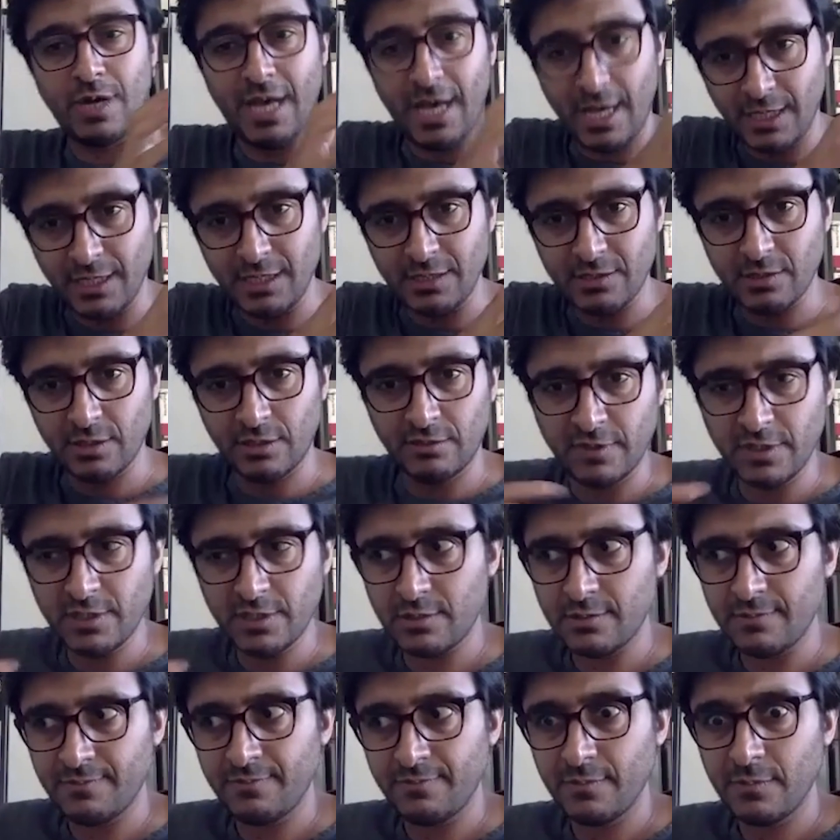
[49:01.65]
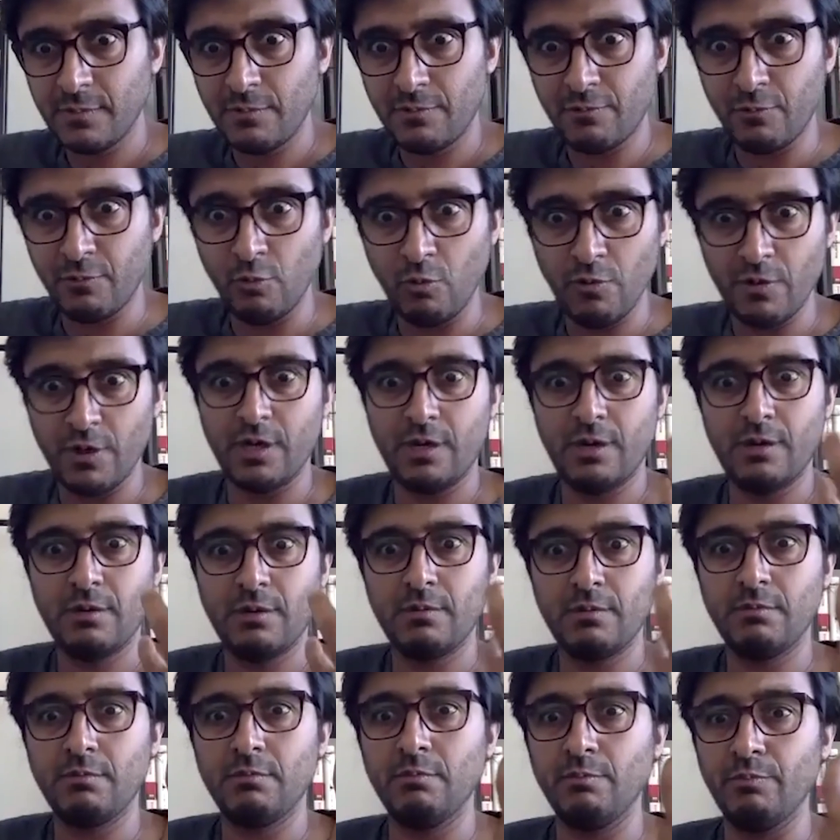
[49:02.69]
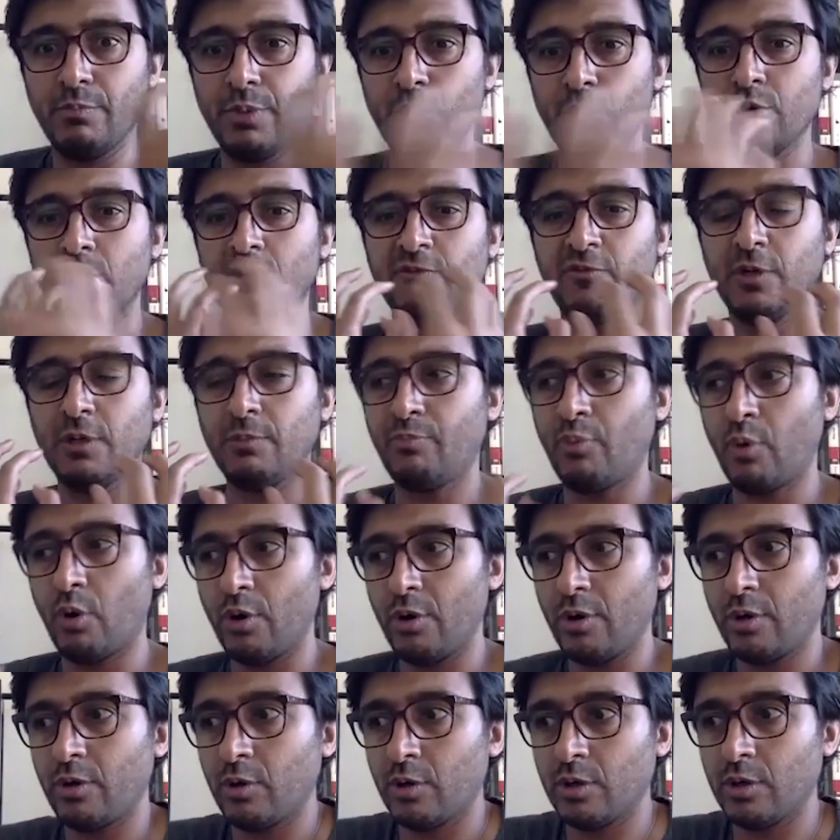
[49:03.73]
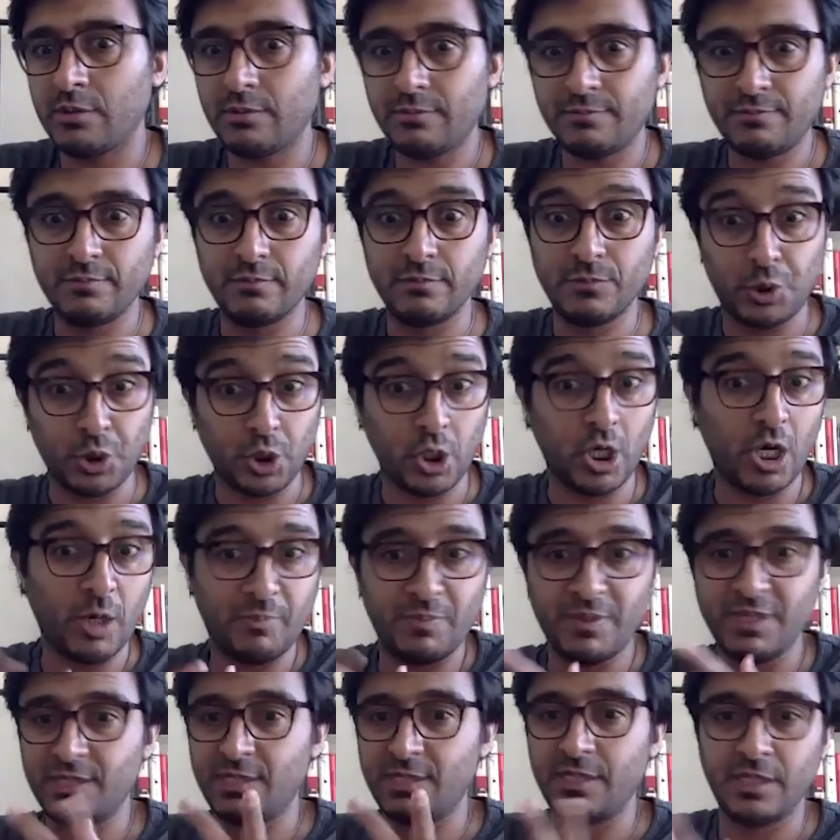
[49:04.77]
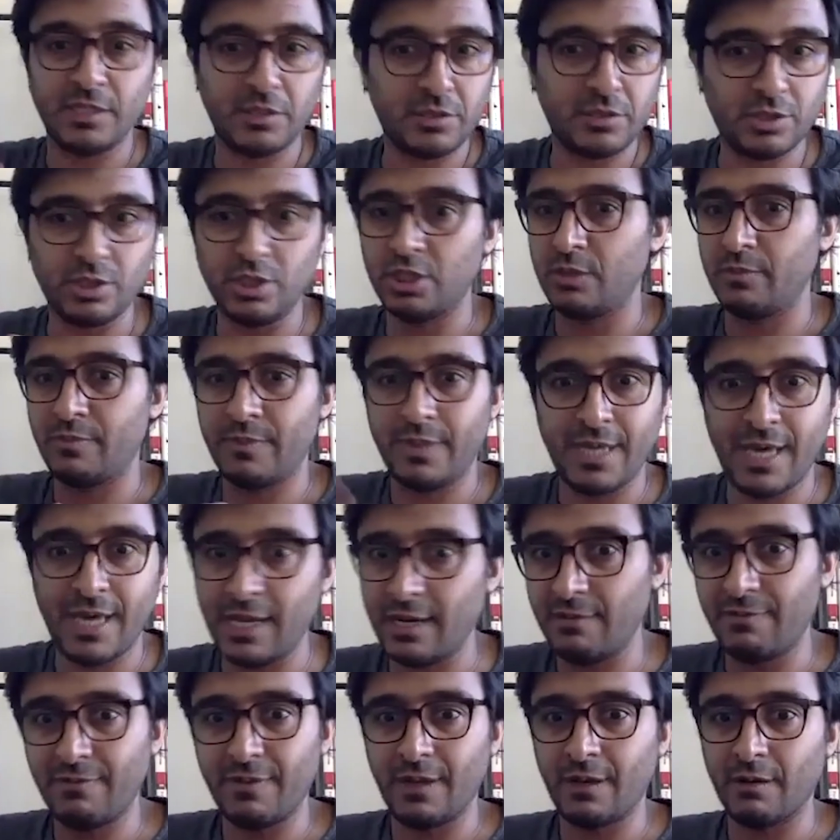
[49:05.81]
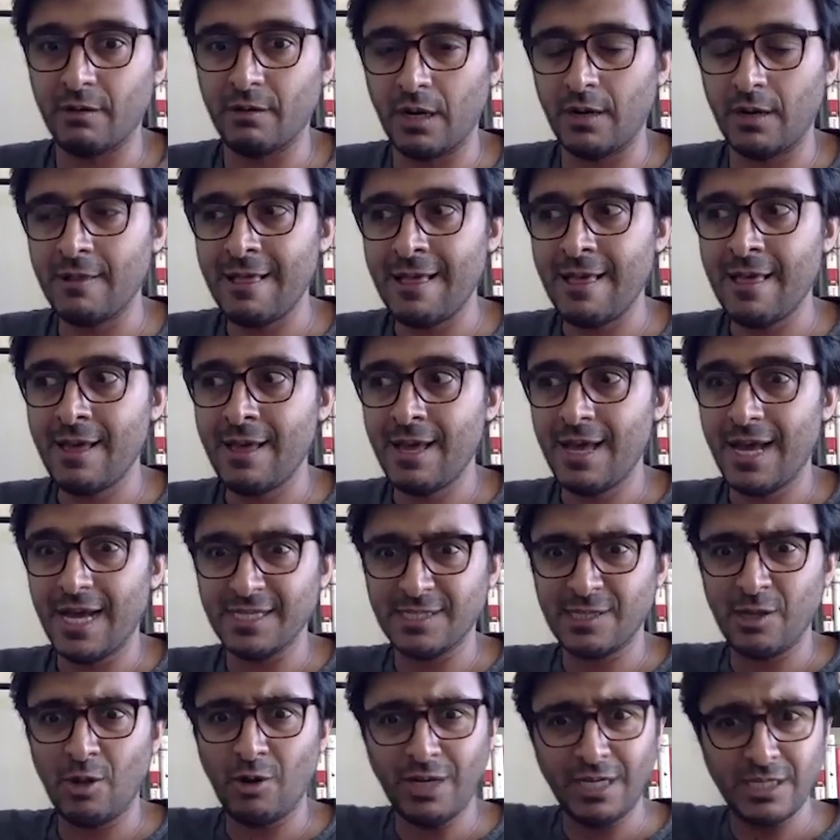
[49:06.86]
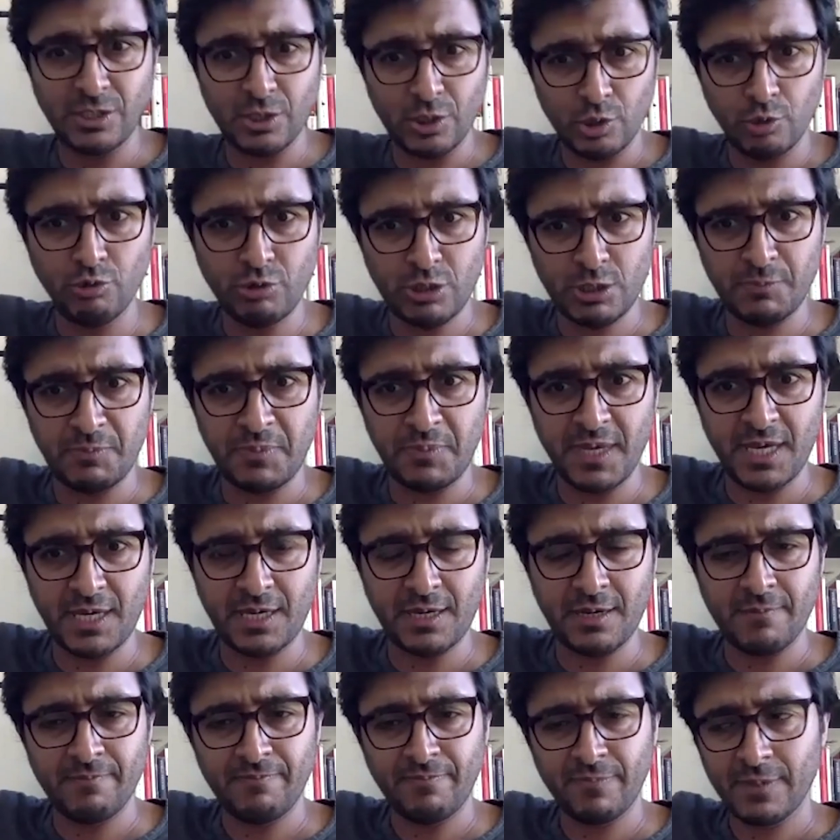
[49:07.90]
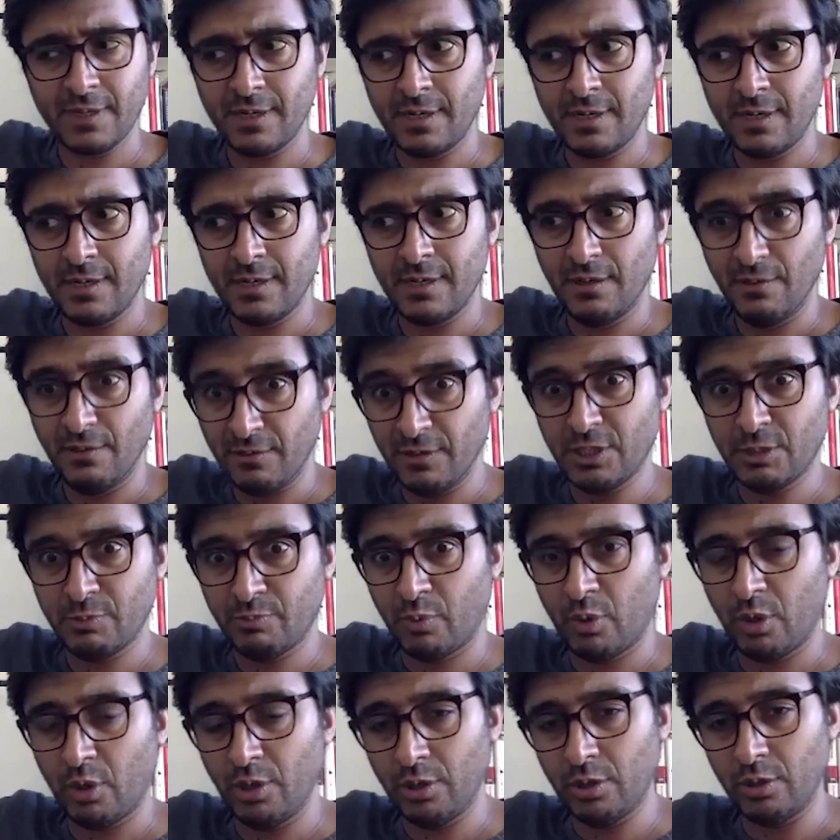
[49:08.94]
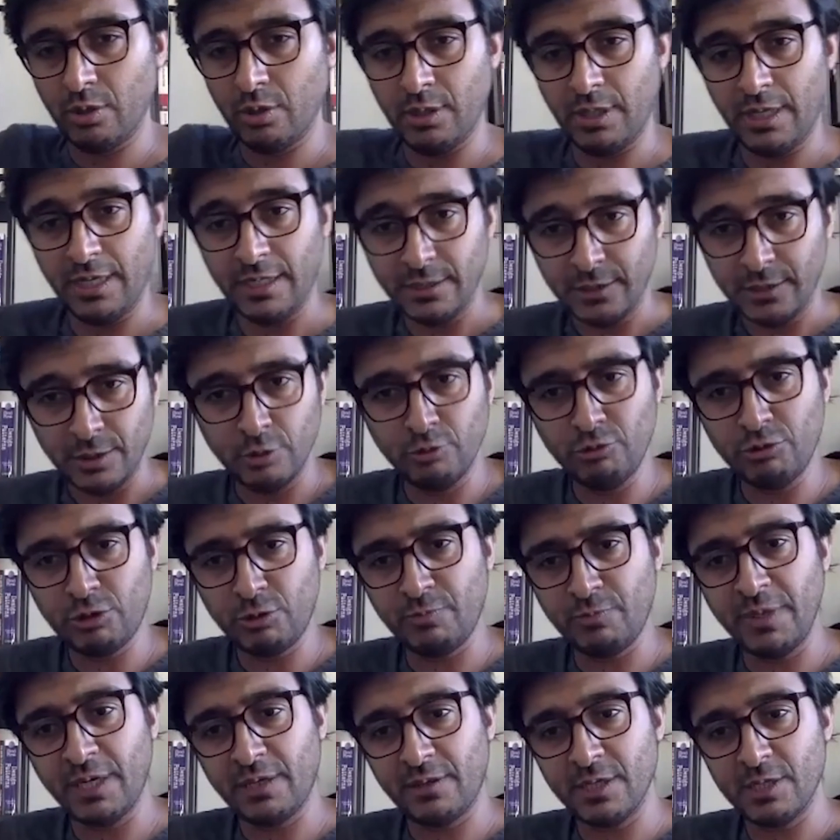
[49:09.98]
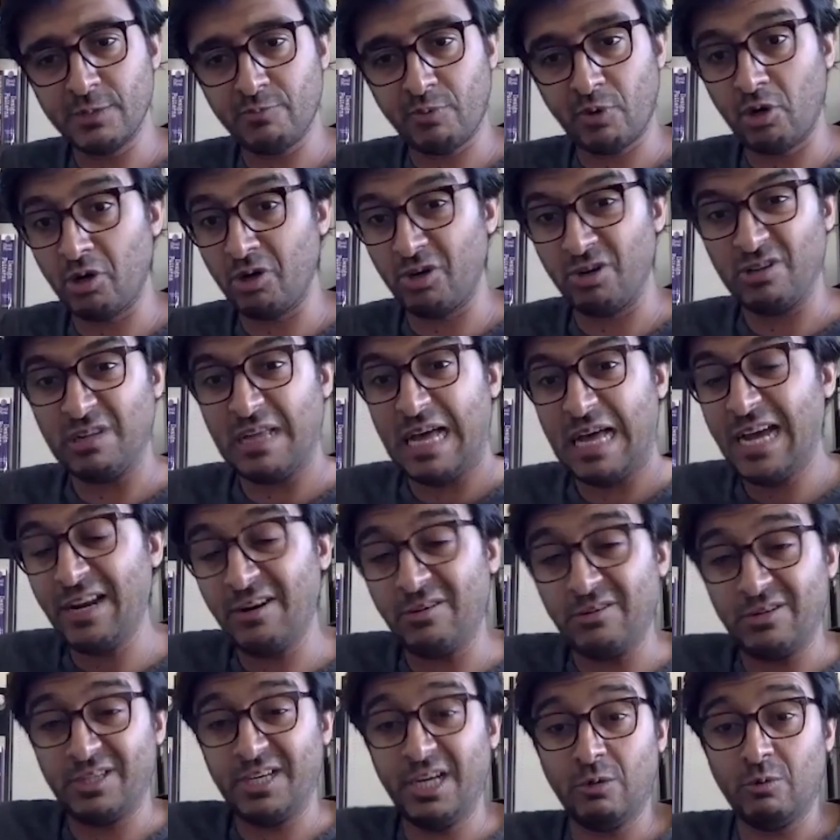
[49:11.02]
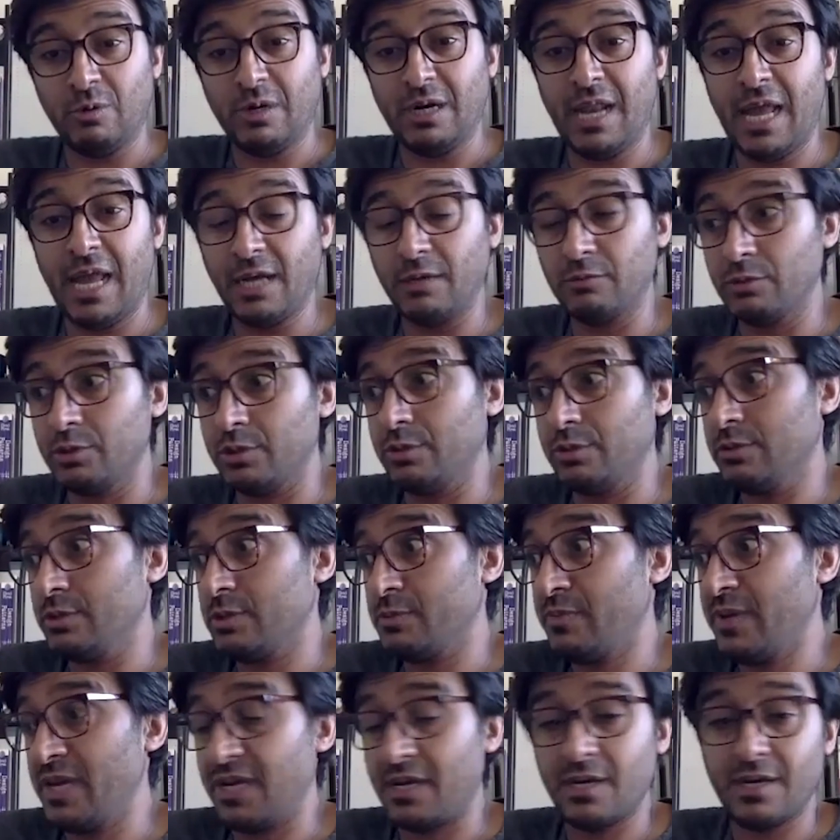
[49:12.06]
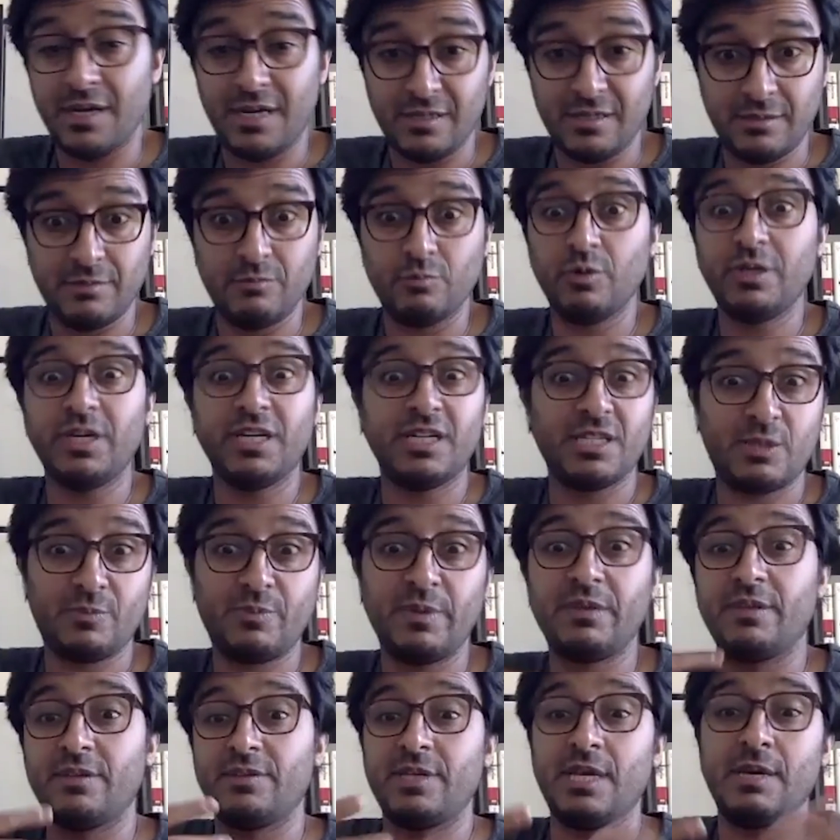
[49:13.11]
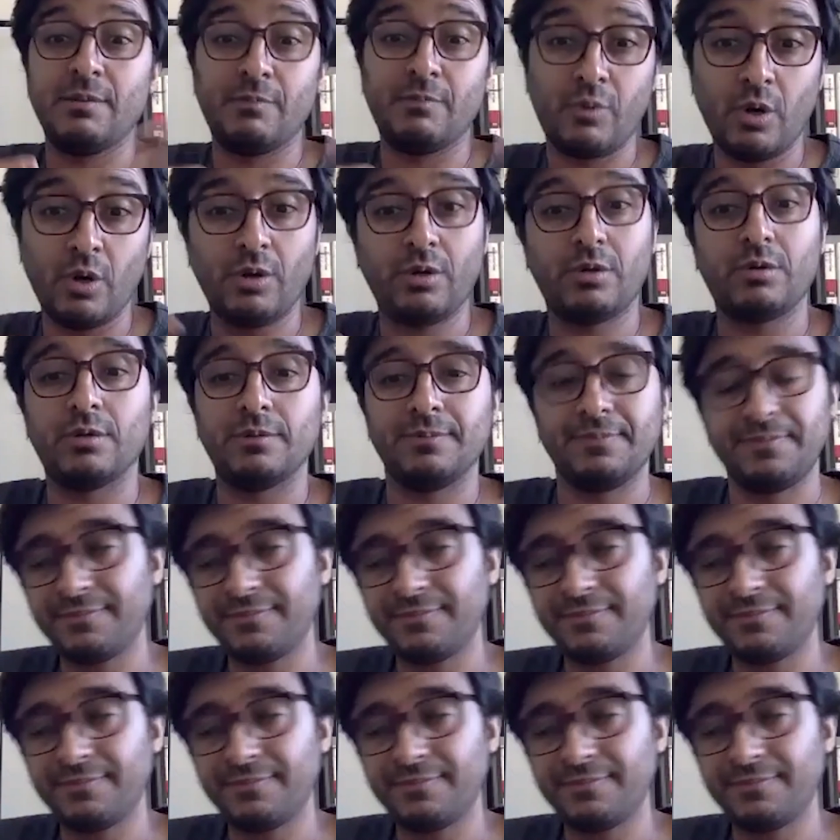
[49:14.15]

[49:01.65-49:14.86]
any service through the beautiful protocol, gRPC, HTTP, anything, right? As long as you speak this protocol and you speak this protocol, I don't care what language you speak. We're going to speak the same protocol.